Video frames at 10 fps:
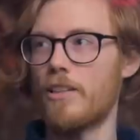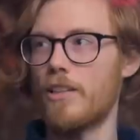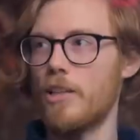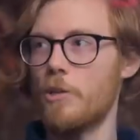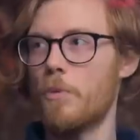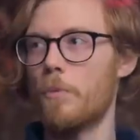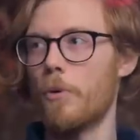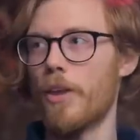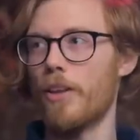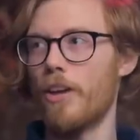and to teach
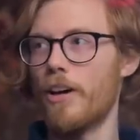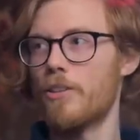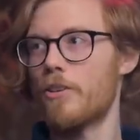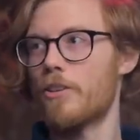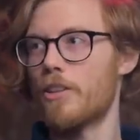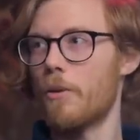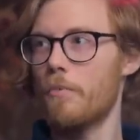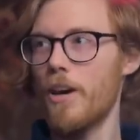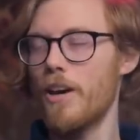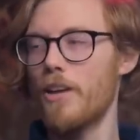people that lions aren't
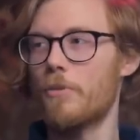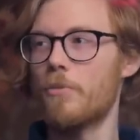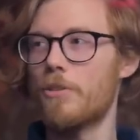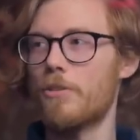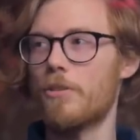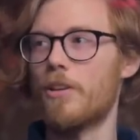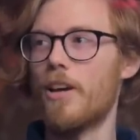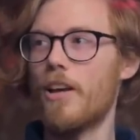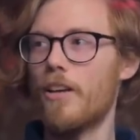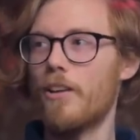that bad and we should
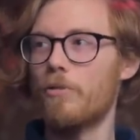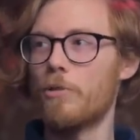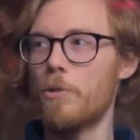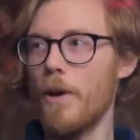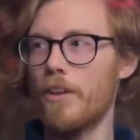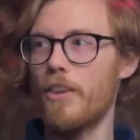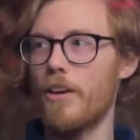respect